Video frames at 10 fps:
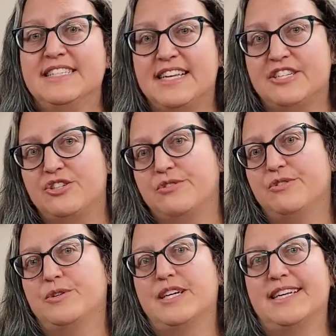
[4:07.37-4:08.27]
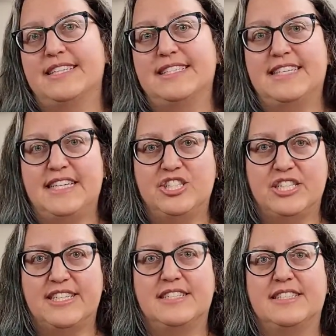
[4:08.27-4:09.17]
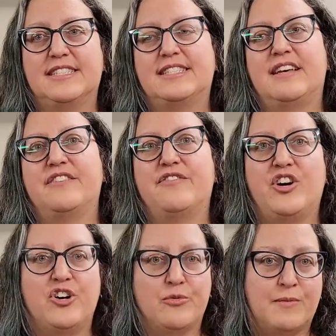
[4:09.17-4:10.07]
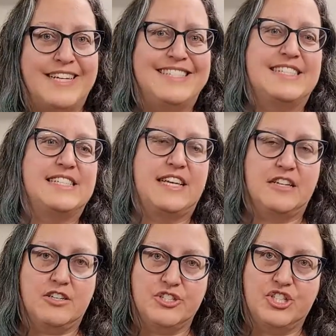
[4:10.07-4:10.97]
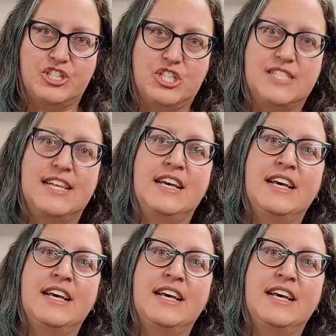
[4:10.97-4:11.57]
sexual orientations, of all races and cultures